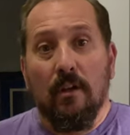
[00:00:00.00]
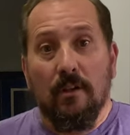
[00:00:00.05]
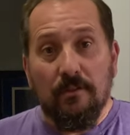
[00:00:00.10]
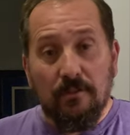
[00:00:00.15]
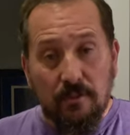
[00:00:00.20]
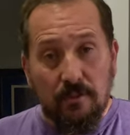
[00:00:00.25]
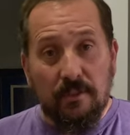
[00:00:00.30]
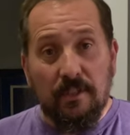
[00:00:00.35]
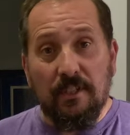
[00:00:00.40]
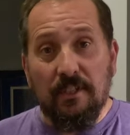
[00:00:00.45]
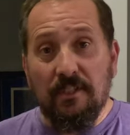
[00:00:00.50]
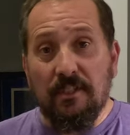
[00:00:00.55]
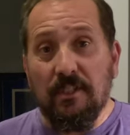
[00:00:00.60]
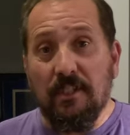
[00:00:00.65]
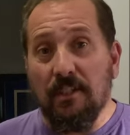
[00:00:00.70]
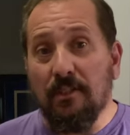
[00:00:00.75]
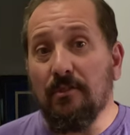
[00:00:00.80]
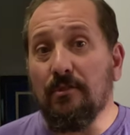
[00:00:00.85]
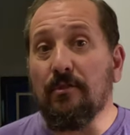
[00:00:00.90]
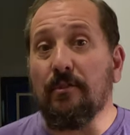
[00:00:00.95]
So this
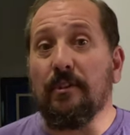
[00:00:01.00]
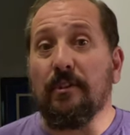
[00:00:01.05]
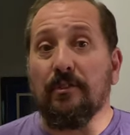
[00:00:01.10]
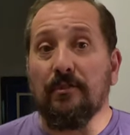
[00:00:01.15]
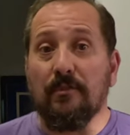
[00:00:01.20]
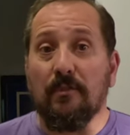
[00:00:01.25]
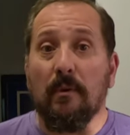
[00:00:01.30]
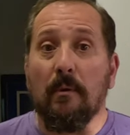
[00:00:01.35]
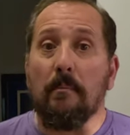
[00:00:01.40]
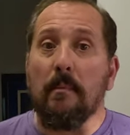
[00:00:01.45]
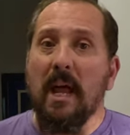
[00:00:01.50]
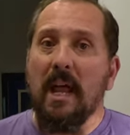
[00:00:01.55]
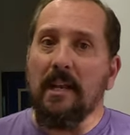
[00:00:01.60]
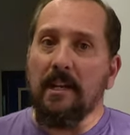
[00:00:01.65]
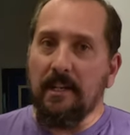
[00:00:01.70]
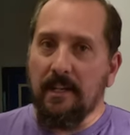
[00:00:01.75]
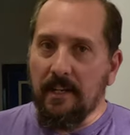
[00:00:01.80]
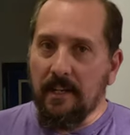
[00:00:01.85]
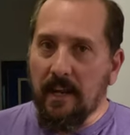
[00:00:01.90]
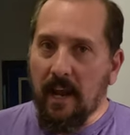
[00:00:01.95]
t shirt is from
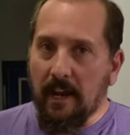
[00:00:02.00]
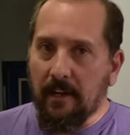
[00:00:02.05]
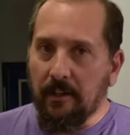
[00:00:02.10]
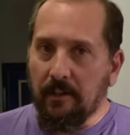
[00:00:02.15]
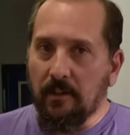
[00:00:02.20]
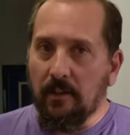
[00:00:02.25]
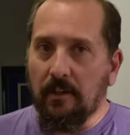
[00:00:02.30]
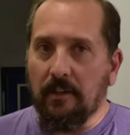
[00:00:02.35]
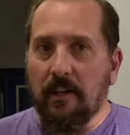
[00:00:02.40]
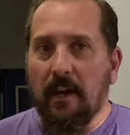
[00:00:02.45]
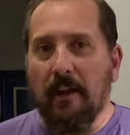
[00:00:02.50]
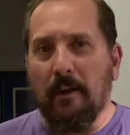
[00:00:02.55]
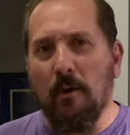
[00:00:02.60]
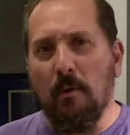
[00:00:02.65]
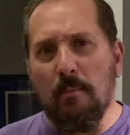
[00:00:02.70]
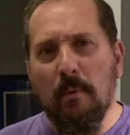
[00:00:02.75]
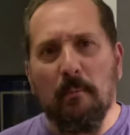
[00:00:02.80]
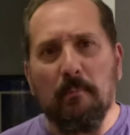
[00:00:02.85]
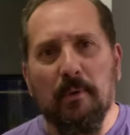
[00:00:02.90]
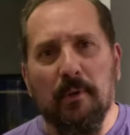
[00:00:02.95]
NITAGUT. I
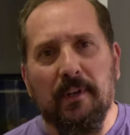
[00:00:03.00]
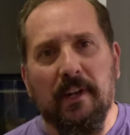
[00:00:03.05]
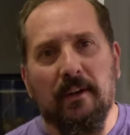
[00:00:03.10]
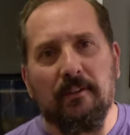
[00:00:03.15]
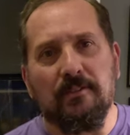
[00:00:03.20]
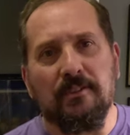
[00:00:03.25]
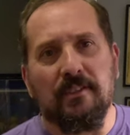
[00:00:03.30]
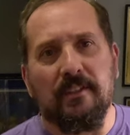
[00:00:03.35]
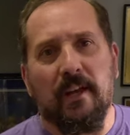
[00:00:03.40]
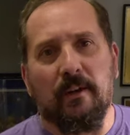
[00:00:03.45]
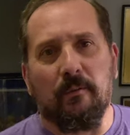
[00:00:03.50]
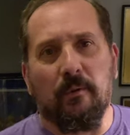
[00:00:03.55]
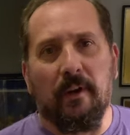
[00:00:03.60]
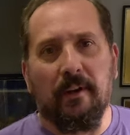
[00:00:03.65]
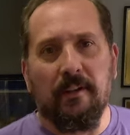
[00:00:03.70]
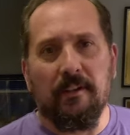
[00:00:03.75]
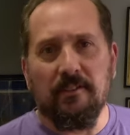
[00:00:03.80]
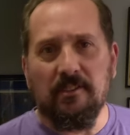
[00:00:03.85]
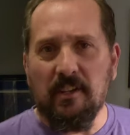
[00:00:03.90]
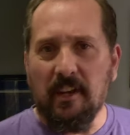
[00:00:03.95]
hope I'm pronouncing that
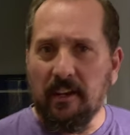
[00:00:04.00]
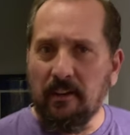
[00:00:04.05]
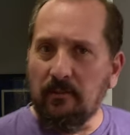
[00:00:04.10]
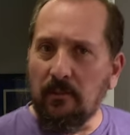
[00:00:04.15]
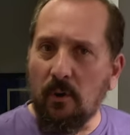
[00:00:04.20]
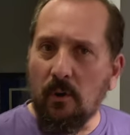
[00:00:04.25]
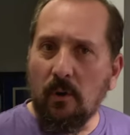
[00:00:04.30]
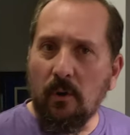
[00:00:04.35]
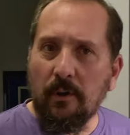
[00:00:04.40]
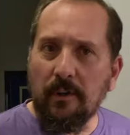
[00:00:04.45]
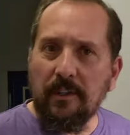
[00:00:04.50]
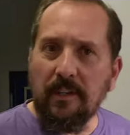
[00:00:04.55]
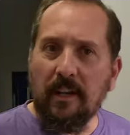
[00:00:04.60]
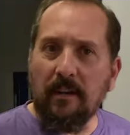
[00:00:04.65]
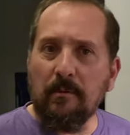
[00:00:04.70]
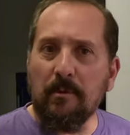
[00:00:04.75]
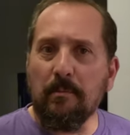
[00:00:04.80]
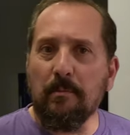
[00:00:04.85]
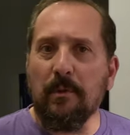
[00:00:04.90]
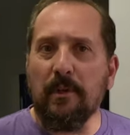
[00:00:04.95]
right. It's kind of a hard
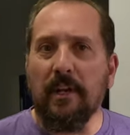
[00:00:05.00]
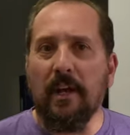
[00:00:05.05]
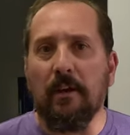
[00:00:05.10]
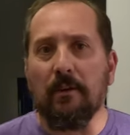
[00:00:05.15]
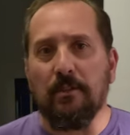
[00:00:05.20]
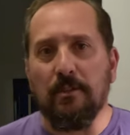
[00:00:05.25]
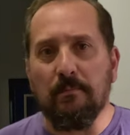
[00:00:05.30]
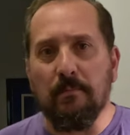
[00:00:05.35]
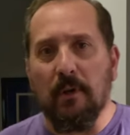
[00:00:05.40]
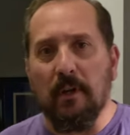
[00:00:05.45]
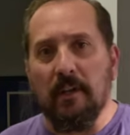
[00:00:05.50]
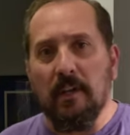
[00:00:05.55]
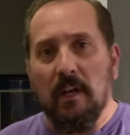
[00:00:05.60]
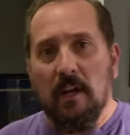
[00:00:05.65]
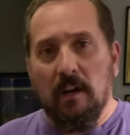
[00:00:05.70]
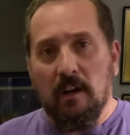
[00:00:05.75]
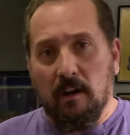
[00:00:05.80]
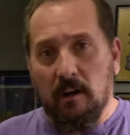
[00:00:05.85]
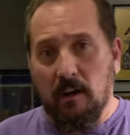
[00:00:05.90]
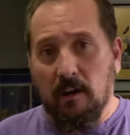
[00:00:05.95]
name to pronounce, but
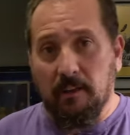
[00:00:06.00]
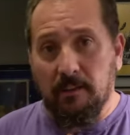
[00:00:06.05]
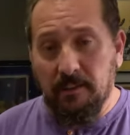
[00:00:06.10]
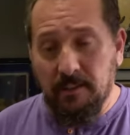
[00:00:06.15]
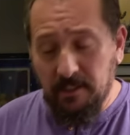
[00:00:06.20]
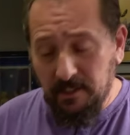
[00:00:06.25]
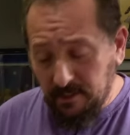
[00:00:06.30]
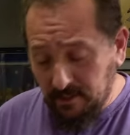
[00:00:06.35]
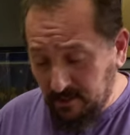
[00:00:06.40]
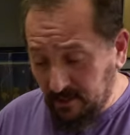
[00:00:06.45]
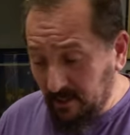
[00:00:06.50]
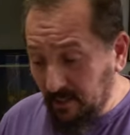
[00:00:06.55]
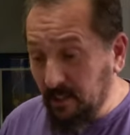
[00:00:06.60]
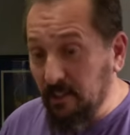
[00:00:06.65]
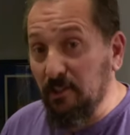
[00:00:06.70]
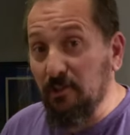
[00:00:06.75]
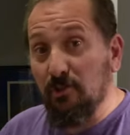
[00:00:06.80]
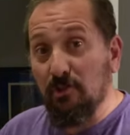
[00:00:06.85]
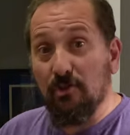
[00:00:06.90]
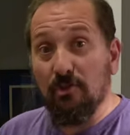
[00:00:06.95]
uh, this
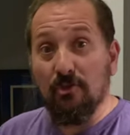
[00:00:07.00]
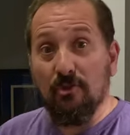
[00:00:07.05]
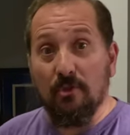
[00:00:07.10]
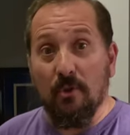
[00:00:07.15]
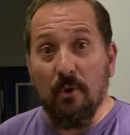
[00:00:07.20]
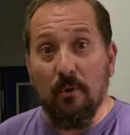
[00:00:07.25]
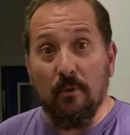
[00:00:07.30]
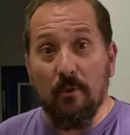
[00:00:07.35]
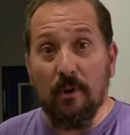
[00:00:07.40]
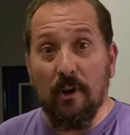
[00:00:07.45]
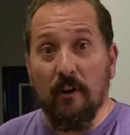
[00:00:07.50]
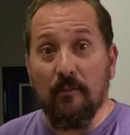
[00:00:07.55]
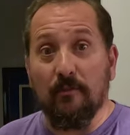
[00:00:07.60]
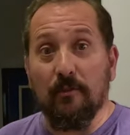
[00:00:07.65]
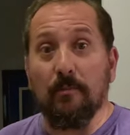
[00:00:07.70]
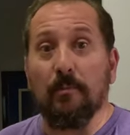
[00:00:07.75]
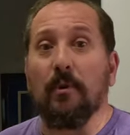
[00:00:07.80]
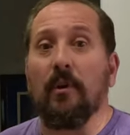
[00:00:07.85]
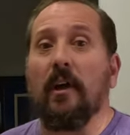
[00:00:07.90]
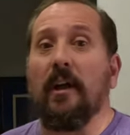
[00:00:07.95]
is so
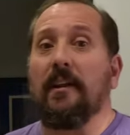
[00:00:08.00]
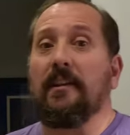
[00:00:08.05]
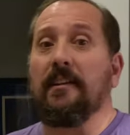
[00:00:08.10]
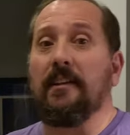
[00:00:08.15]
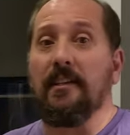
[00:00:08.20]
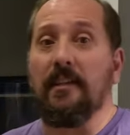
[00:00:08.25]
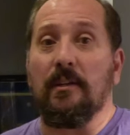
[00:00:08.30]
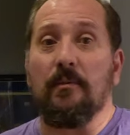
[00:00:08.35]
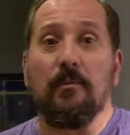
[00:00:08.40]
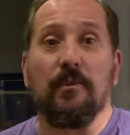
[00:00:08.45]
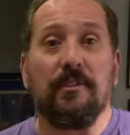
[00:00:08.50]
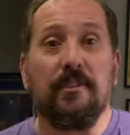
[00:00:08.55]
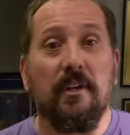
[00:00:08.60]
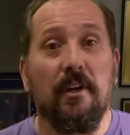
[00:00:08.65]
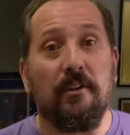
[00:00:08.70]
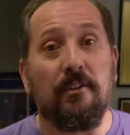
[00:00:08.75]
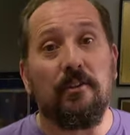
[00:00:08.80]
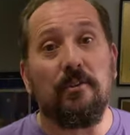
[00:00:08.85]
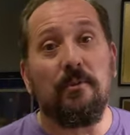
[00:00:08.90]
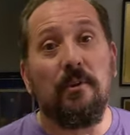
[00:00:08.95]
comfortable. And Nikki would
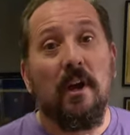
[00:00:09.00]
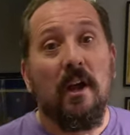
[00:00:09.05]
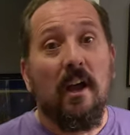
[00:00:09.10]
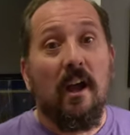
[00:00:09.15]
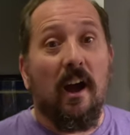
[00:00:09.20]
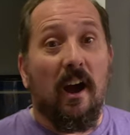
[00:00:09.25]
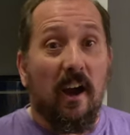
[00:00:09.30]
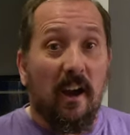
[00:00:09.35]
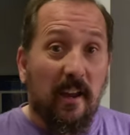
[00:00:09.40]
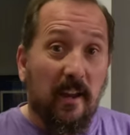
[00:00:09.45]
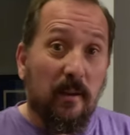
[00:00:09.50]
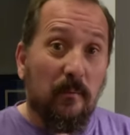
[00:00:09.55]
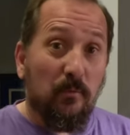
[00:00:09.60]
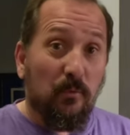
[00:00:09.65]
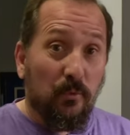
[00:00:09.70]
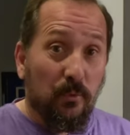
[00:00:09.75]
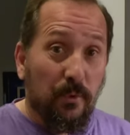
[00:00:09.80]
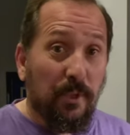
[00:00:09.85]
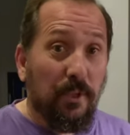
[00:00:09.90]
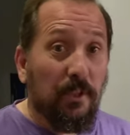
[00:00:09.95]
tell you, I
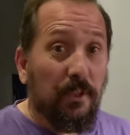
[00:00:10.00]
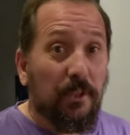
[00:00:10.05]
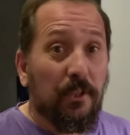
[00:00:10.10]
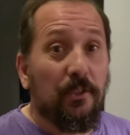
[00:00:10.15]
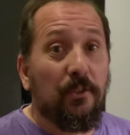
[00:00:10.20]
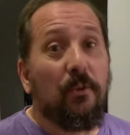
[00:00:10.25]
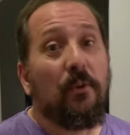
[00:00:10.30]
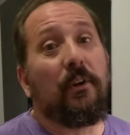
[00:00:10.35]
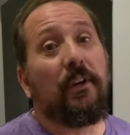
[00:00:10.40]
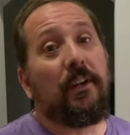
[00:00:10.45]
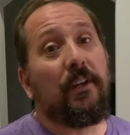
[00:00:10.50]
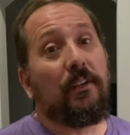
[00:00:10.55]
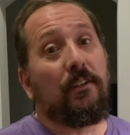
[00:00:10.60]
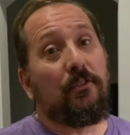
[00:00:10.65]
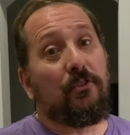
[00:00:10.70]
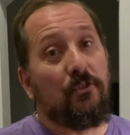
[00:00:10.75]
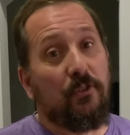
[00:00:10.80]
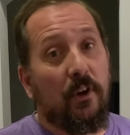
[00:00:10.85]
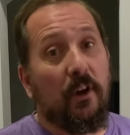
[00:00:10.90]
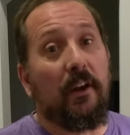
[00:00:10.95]
am really
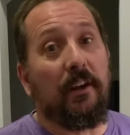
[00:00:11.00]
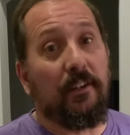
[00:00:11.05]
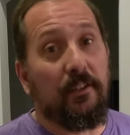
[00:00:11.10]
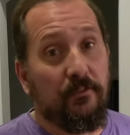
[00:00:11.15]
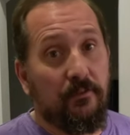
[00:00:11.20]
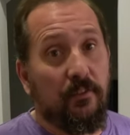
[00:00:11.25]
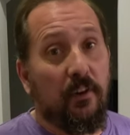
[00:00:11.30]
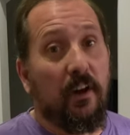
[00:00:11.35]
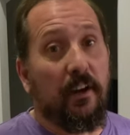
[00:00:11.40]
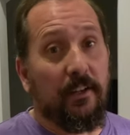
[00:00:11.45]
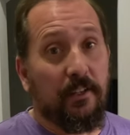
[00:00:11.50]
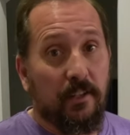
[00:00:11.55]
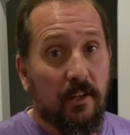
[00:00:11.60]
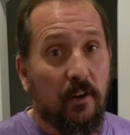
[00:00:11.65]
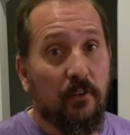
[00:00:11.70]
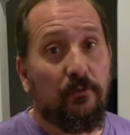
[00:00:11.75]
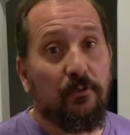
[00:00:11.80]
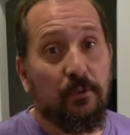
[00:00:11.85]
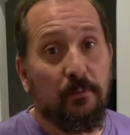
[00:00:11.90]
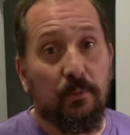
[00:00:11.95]
annoying trying to find
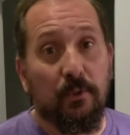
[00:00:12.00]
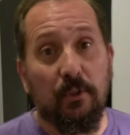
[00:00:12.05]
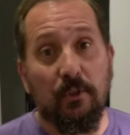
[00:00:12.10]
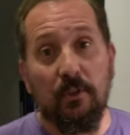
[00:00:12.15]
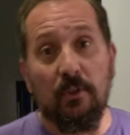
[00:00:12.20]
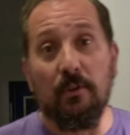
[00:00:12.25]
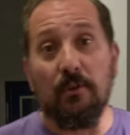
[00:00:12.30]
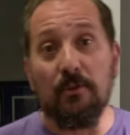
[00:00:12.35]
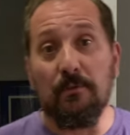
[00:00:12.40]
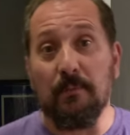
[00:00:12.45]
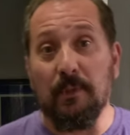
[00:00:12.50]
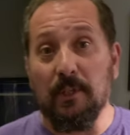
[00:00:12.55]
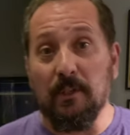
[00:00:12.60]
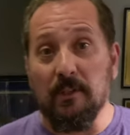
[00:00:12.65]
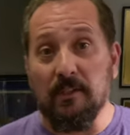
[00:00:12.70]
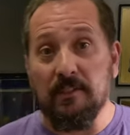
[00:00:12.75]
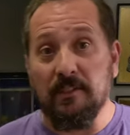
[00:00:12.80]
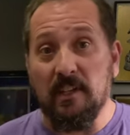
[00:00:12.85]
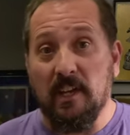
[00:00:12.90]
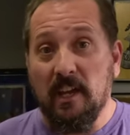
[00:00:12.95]
comfortable clothes
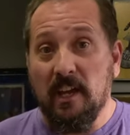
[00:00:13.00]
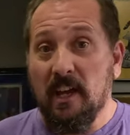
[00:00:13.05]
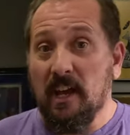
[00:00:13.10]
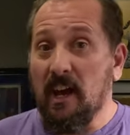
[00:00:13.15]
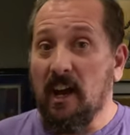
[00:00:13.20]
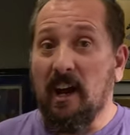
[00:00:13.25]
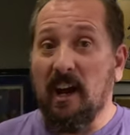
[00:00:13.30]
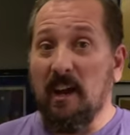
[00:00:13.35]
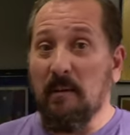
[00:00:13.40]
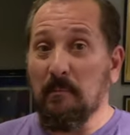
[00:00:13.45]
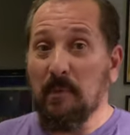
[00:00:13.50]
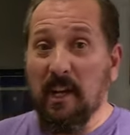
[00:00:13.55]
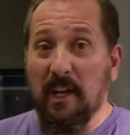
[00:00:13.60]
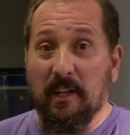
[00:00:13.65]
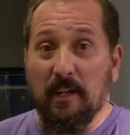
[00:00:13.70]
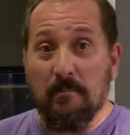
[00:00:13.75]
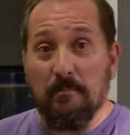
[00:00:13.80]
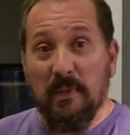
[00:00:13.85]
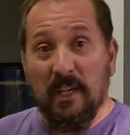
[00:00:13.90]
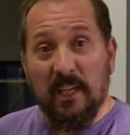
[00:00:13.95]
because I'm
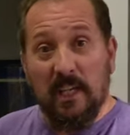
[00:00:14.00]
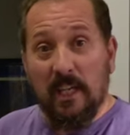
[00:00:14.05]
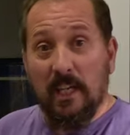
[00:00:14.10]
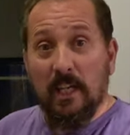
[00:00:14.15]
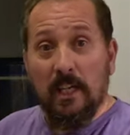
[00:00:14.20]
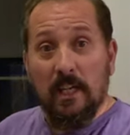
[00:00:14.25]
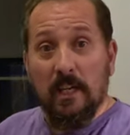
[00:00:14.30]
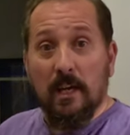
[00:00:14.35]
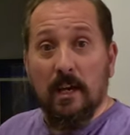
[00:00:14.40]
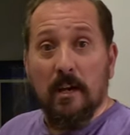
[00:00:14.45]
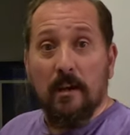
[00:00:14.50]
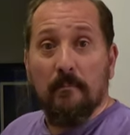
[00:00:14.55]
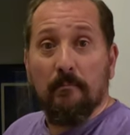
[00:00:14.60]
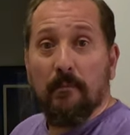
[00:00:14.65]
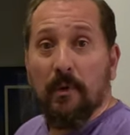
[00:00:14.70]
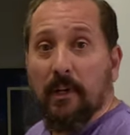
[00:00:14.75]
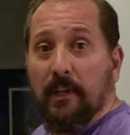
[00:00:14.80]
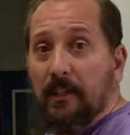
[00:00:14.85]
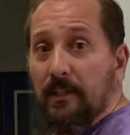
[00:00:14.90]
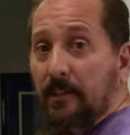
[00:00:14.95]
kind of picky
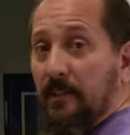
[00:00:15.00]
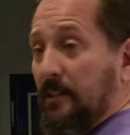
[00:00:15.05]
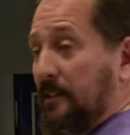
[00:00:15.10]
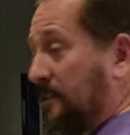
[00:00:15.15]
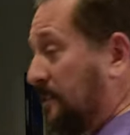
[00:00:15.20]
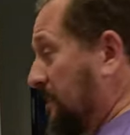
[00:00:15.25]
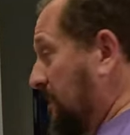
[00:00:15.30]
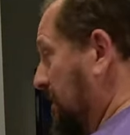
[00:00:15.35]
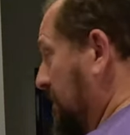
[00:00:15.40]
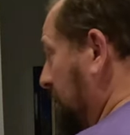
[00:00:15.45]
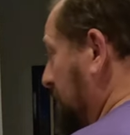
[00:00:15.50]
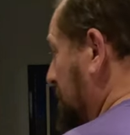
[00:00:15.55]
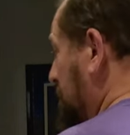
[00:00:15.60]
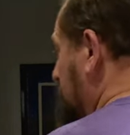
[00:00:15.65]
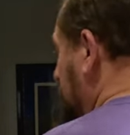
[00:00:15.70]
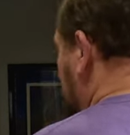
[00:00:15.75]
but this is